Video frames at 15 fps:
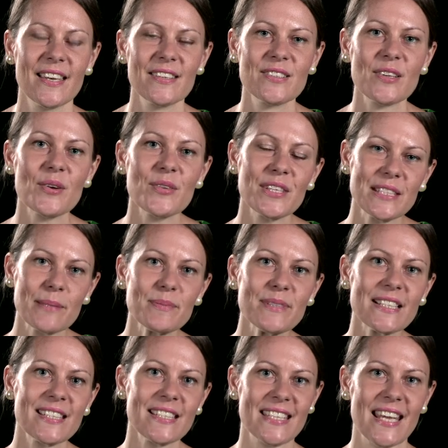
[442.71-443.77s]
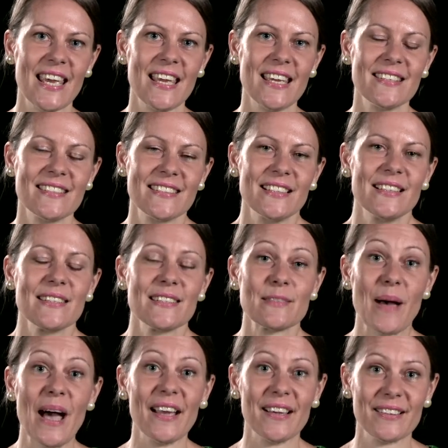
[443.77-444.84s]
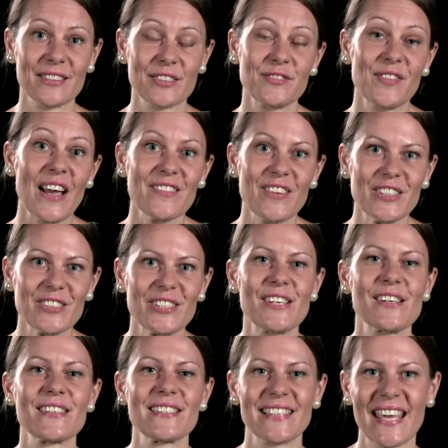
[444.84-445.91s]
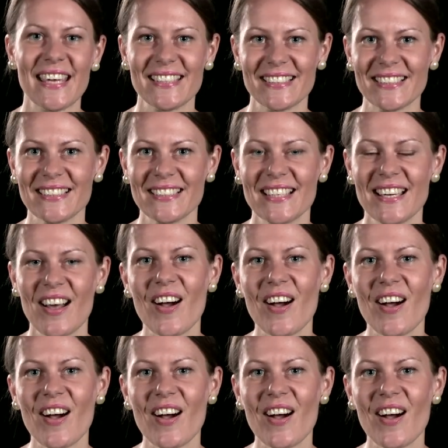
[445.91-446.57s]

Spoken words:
So the diptych today still inspires, 500 years later,